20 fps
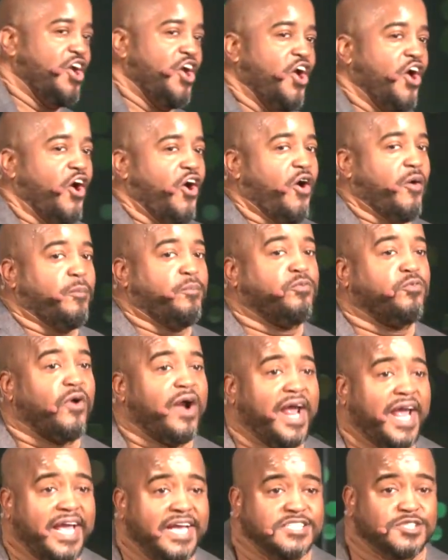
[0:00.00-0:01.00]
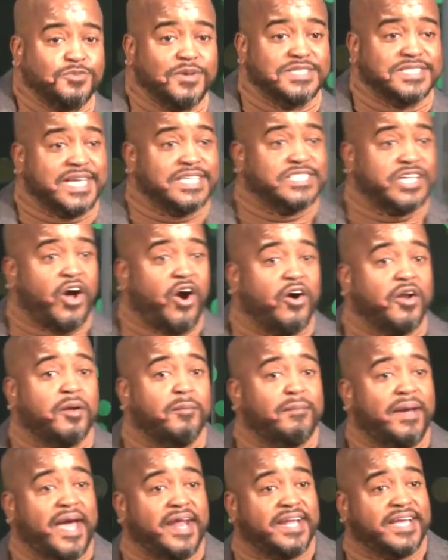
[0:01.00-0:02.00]
Her praise was as
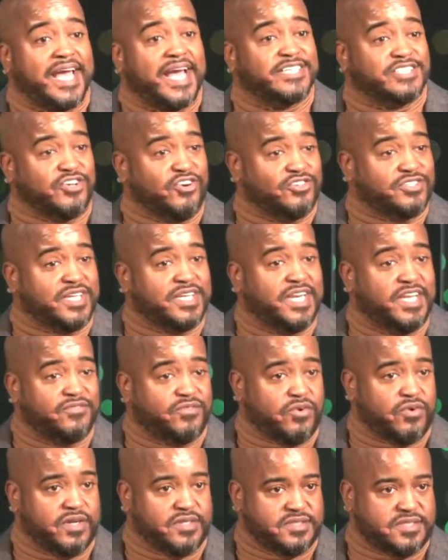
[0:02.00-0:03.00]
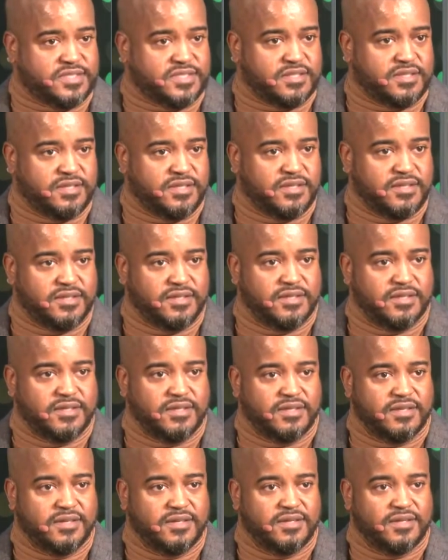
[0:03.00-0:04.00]
automatic as her deliverance.
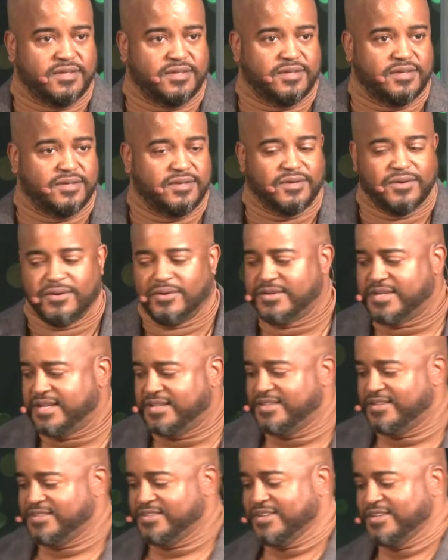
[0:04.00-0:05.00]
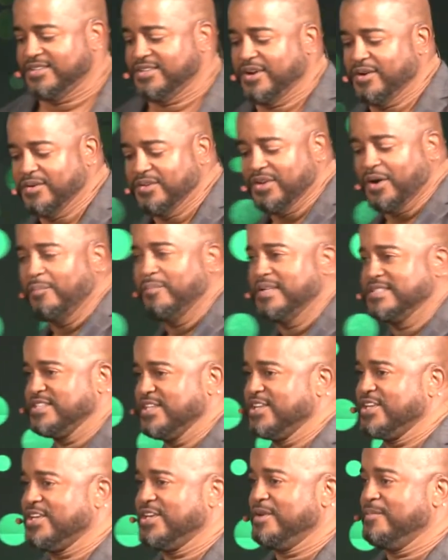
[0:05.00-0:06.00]
Okay, y- y'all, y'all miss a
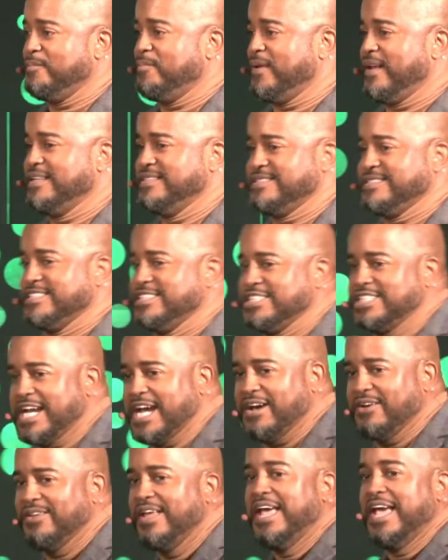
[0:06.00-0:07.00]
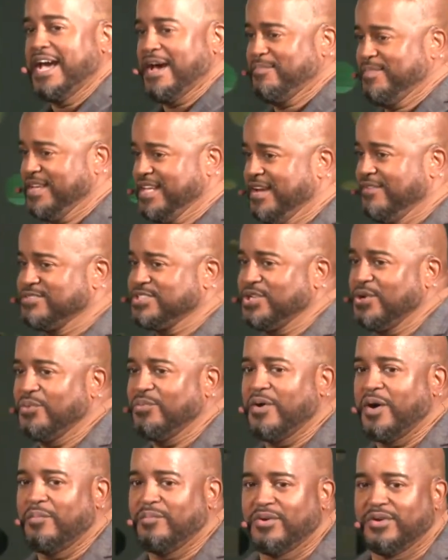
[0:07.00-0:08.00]
good place to shout. I'm gonna give it to you
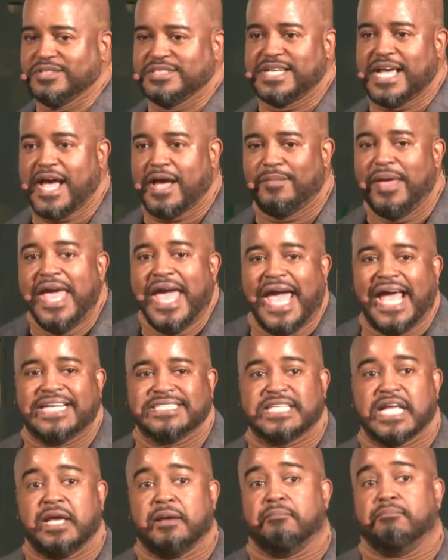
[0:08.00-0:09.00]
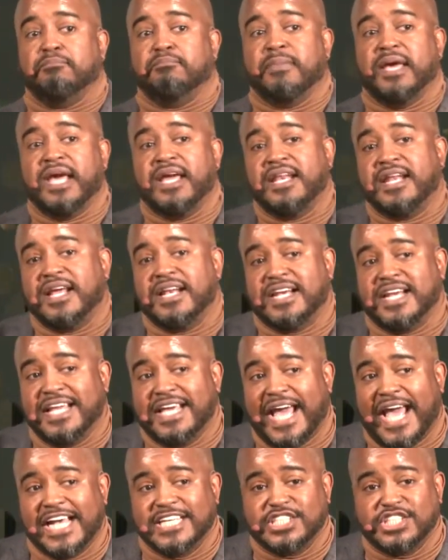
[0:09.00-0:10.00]
one more time. As immediately
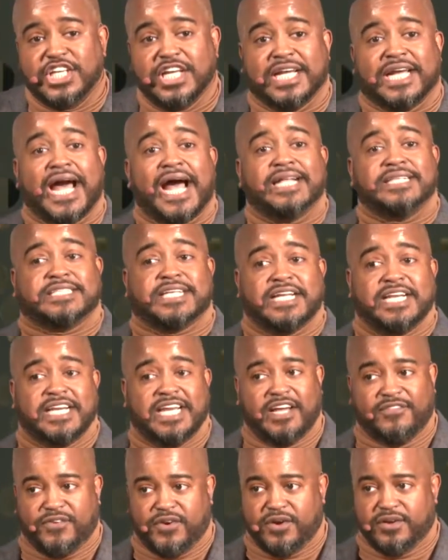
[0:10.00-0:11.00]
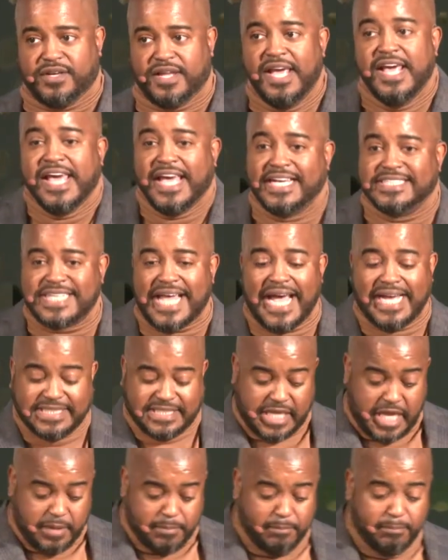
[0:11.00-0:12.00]
as she got delivered, is
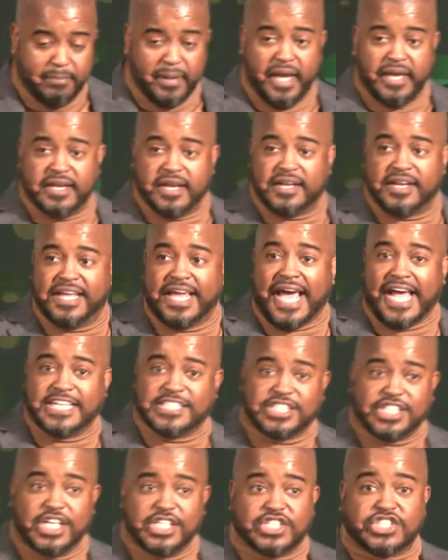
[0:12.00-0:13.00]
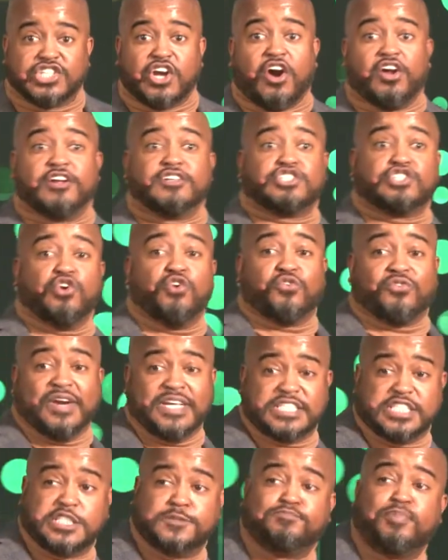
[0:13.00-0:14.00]
as immediately as she started to
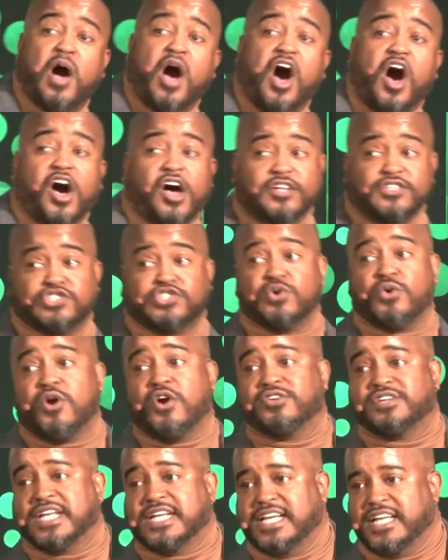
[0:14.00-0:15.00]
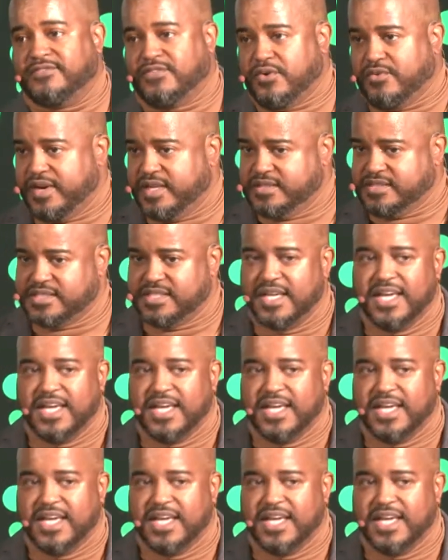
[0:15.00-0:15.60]
respond to her deliverance.